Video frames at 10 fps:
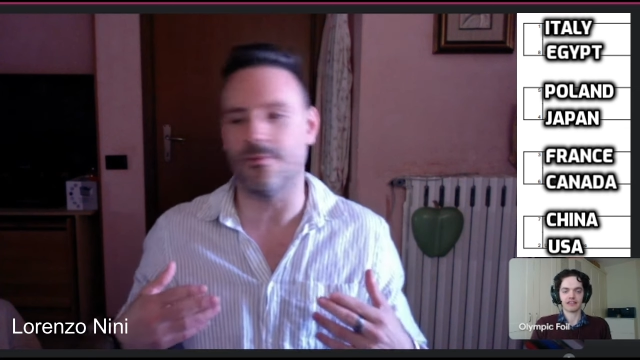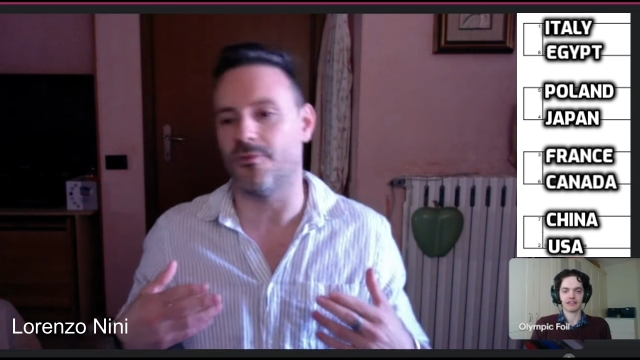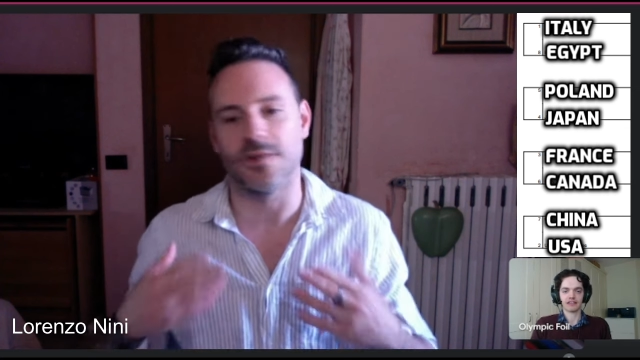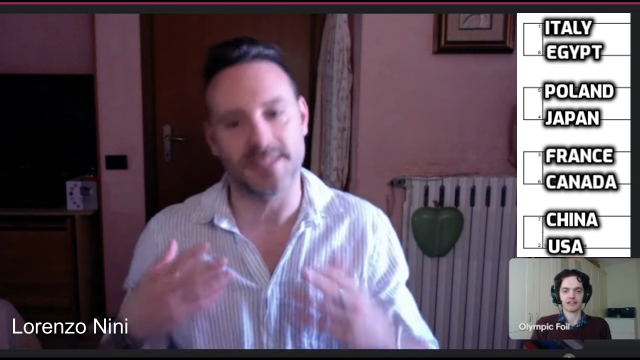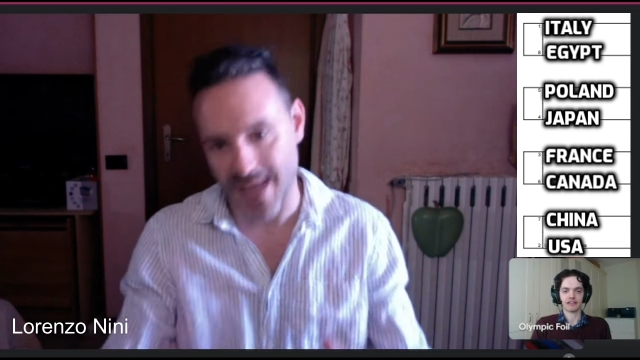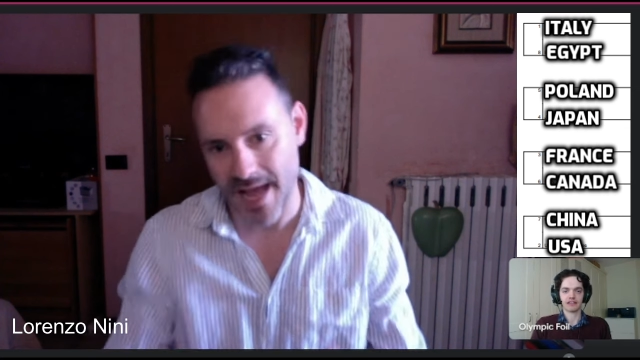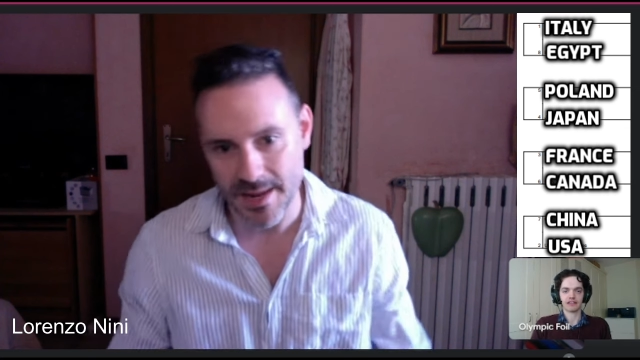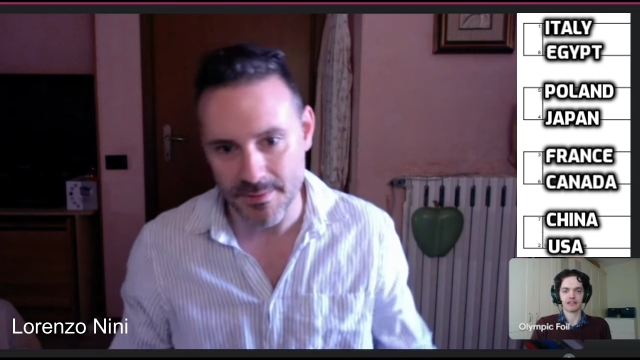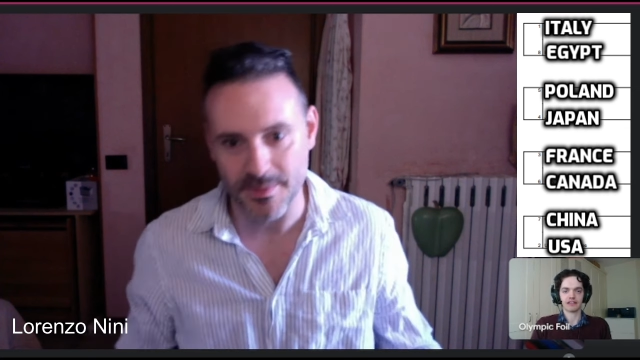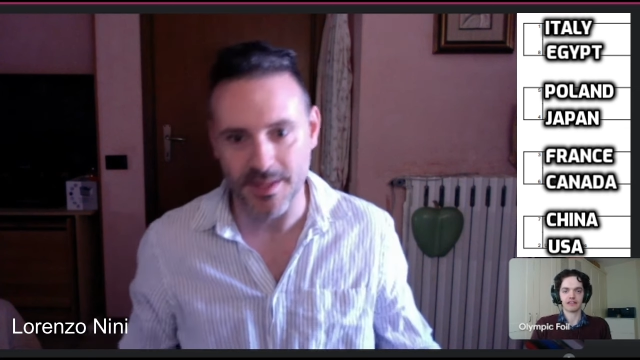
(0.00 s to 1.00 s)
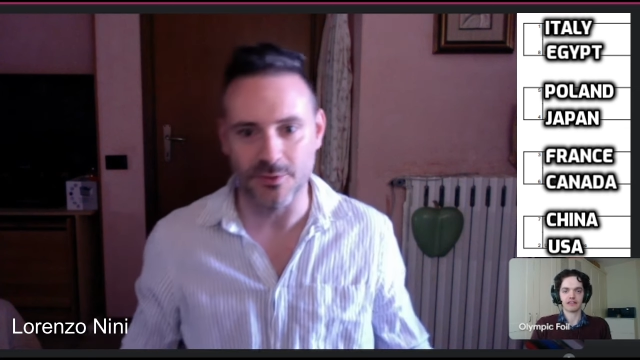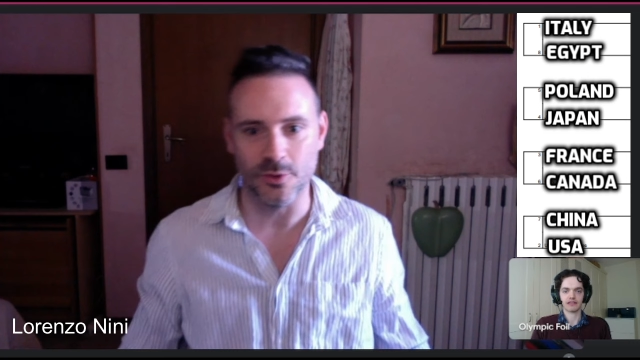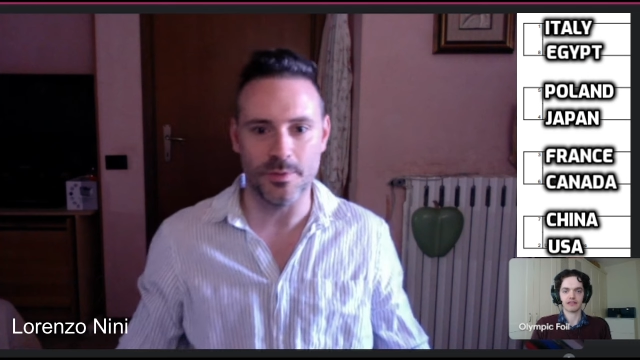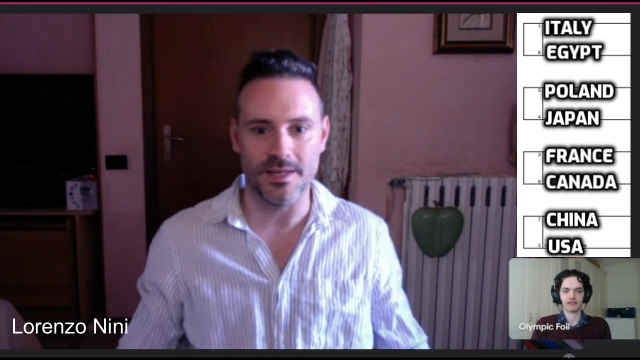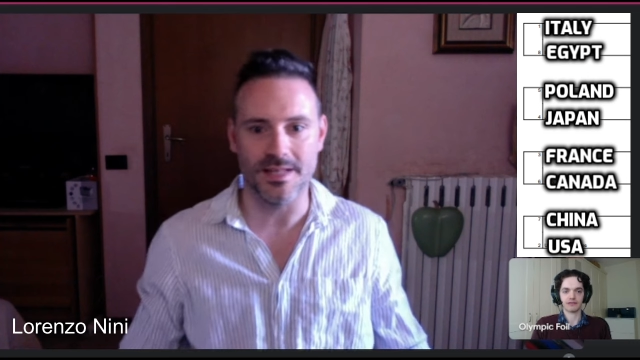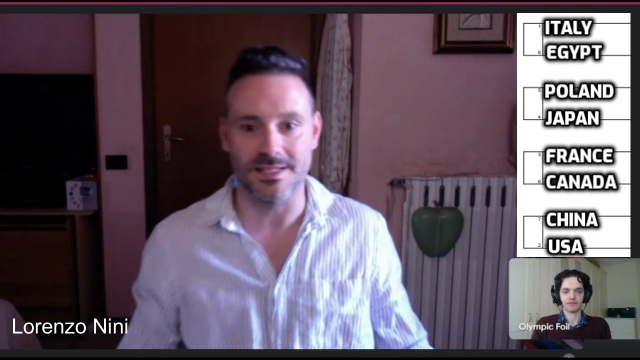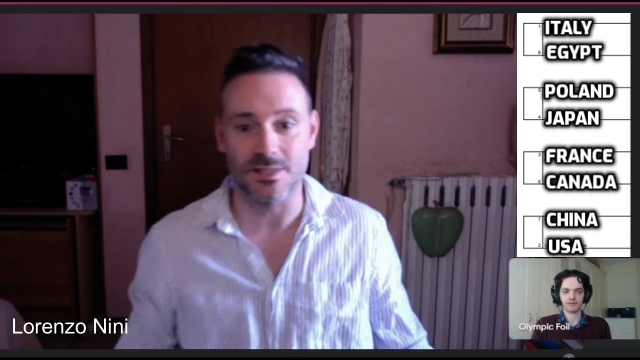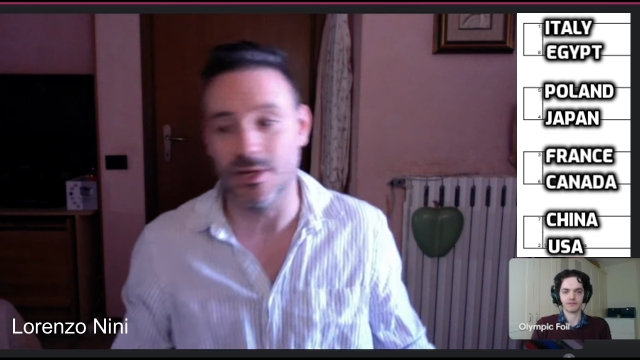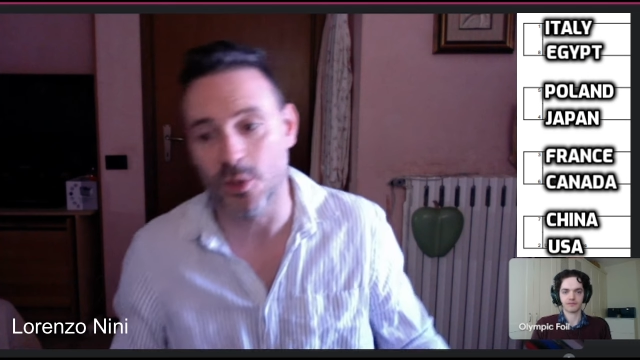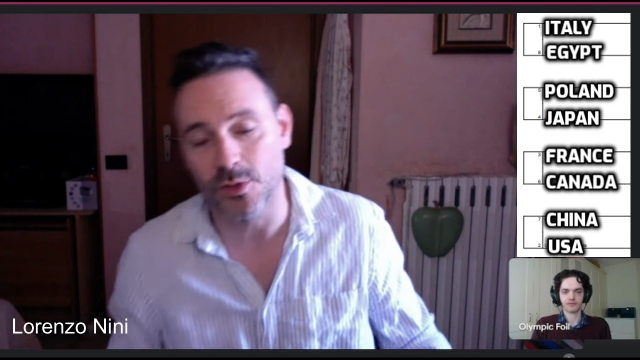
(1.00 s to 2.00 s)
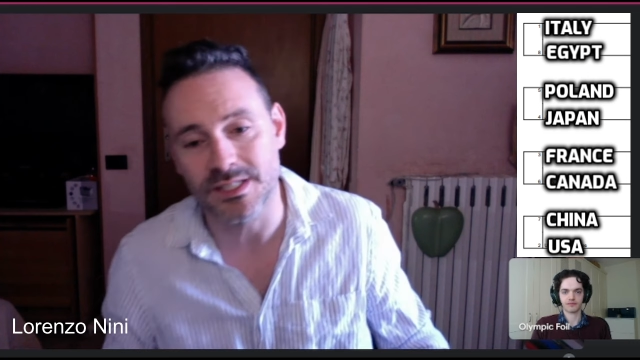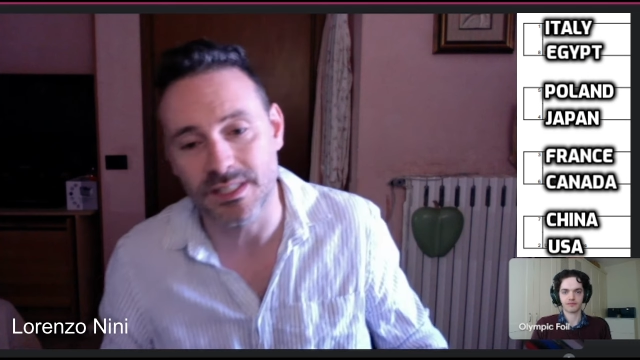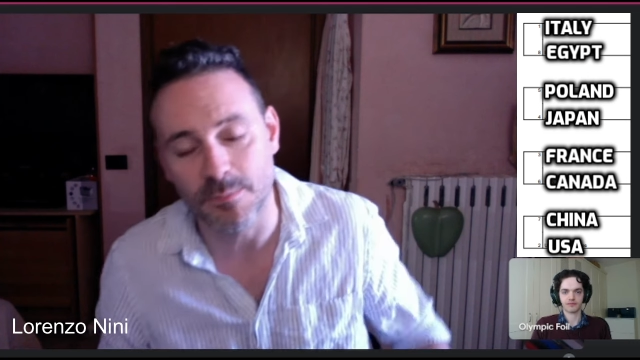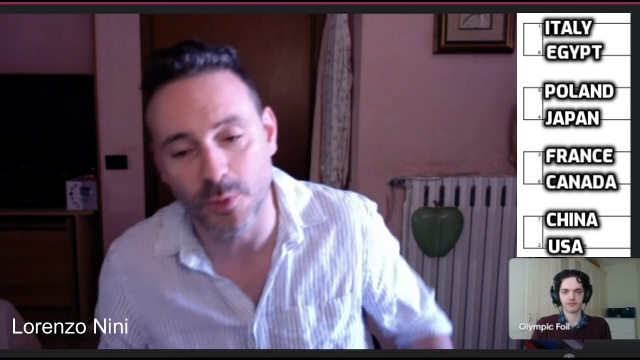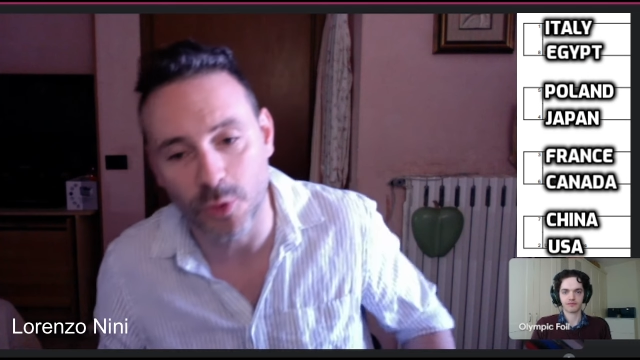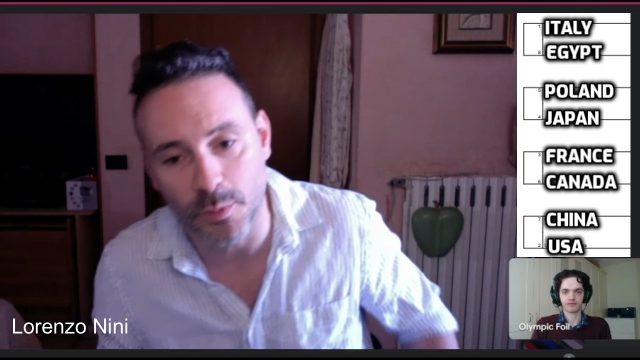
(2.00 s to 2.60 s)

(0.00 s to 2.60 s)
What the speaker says: First time at Europeans, it's really not simple